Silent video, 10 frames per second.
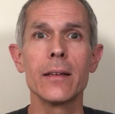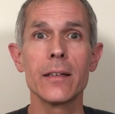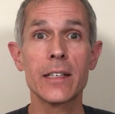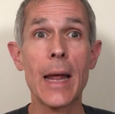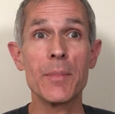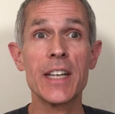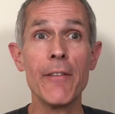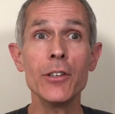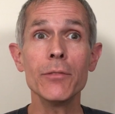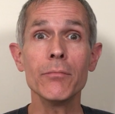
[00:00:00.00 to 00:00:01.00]
Step
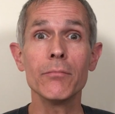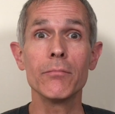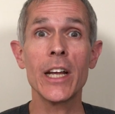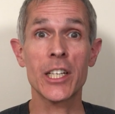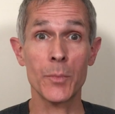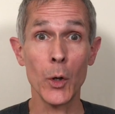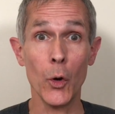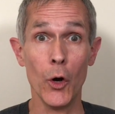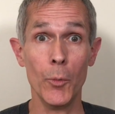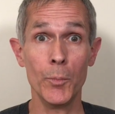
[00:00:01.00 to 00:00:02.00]
7.
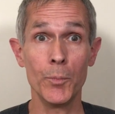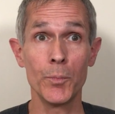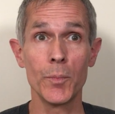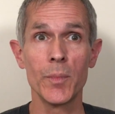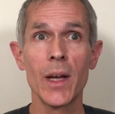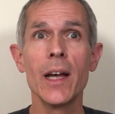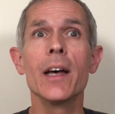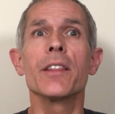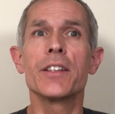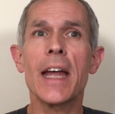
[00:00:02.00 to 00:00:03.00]
Explore.
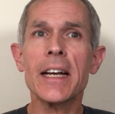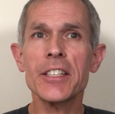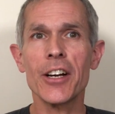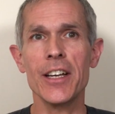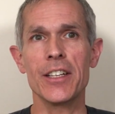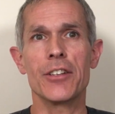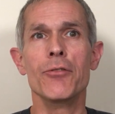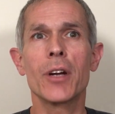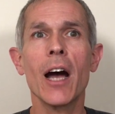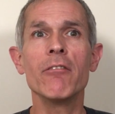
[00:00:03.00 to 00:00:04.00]
The tech giants who
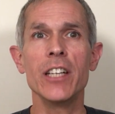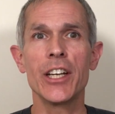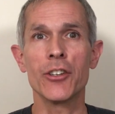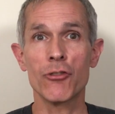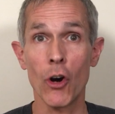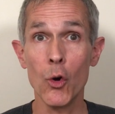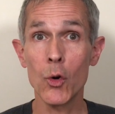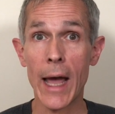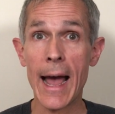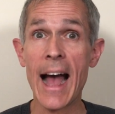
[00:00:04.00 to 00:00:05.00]
currently control
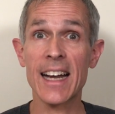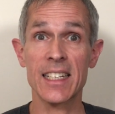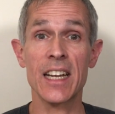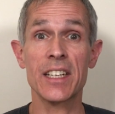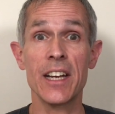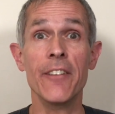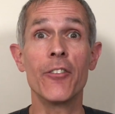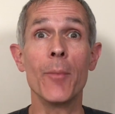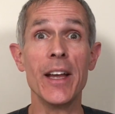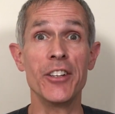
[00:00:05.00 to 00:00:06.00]
our access to
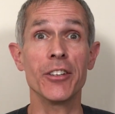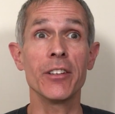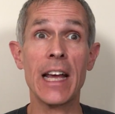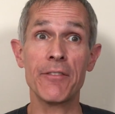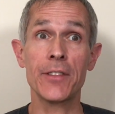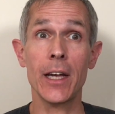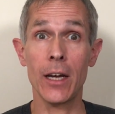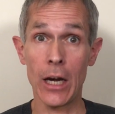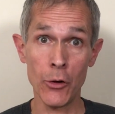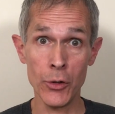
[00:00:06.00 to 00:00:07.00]
information have their
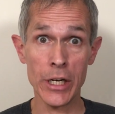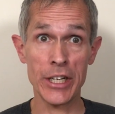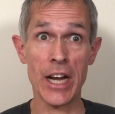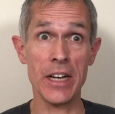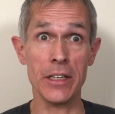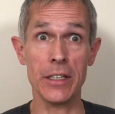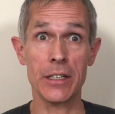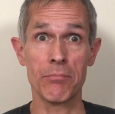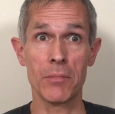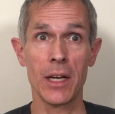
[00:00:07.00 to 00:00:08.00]
own
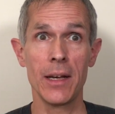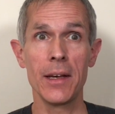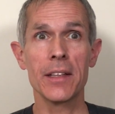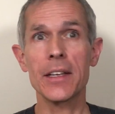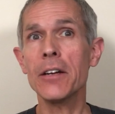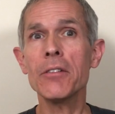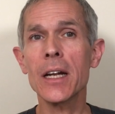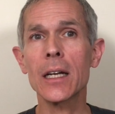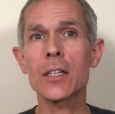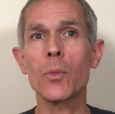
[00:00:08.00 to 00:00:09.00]
agendas. They don't
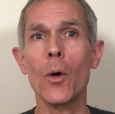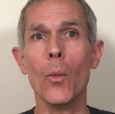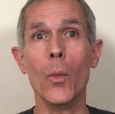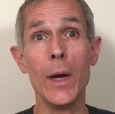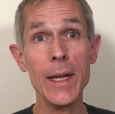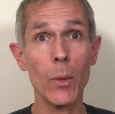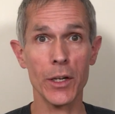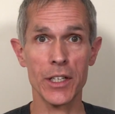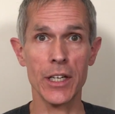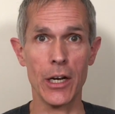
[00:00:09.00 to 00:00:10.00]
tell us what we
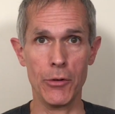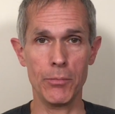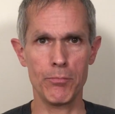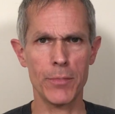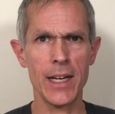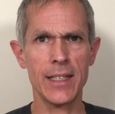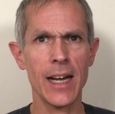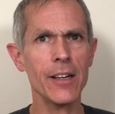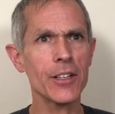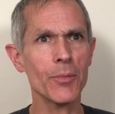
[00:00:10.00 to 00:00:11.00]
want to know. They
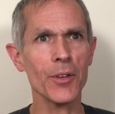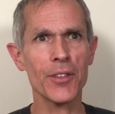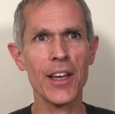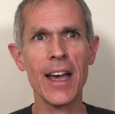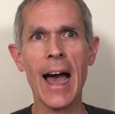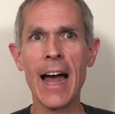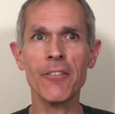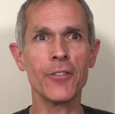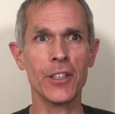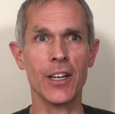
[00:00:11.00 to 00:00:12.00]
tell us what their
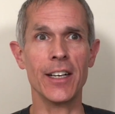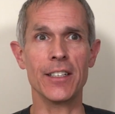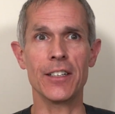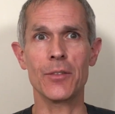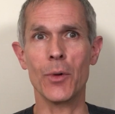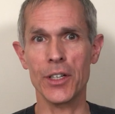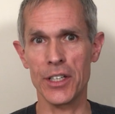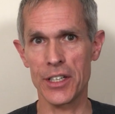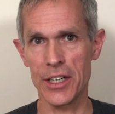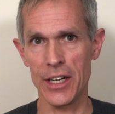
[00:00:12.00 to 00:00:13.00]
advertisers want
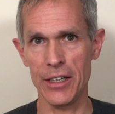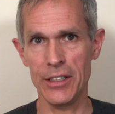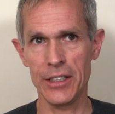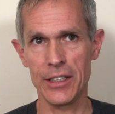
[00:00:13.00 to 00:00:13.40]
us to know.